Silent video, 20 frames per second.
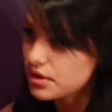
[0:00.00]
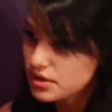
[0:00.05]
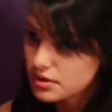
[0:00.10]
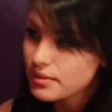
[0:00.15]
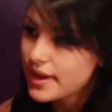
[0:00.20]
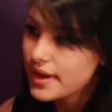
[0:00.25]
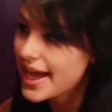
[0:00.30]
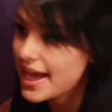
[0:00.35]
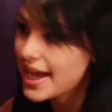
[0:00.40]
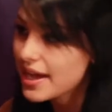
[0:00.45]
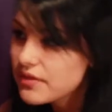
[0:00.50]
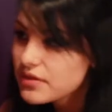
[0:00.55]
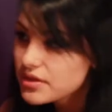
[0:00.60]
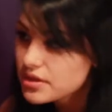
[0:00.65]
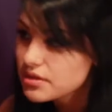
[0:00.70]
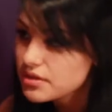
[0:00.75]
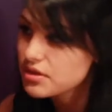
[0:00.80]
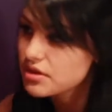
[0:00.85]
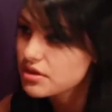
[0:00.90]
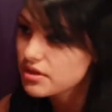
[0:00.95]
You have
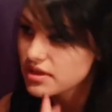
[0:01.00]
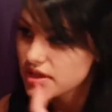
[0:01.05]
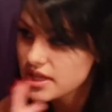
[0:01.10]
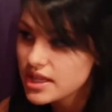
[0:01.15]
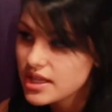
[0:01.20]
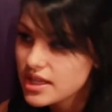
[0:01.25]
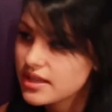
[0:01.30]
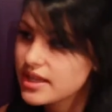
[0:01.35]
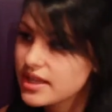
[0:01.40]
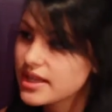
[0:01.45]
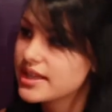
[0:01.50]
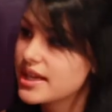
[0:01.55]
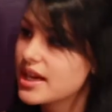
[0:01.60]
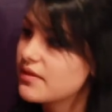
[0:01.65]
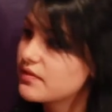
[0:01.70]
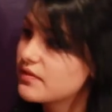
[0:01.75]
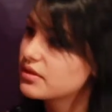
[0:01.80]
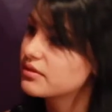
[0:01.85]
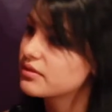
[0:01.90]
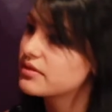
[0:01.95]
to. You're thinking like
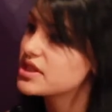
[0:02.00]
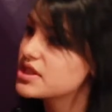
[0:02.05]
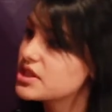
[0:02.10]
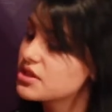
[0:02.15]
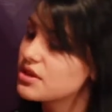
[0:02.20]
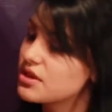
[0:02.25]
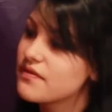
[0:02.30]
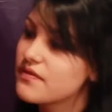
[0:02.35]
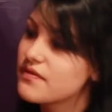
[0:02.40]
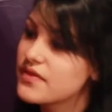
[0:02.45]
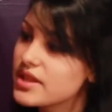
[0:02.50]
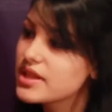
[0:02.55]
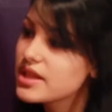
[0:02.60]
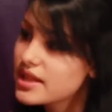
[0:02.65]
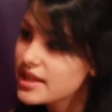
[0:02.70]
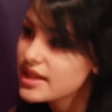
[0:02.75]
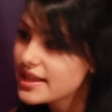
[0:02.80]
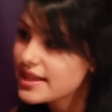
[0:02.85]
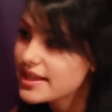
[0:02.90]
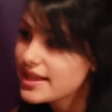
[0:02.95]
that for a reason. You're feeling
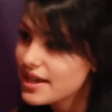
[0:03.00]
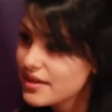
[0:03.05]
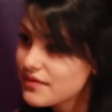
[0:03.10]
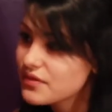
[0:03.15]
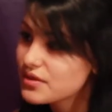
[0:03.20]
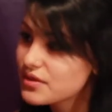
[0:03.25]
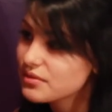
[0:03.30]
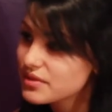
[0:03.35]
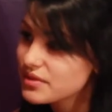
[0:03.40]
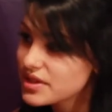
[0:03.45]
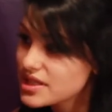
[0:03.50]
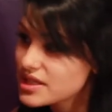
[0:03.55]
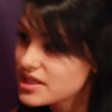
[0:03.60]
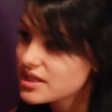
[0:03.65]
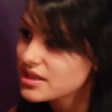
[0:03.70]
like that for a reason.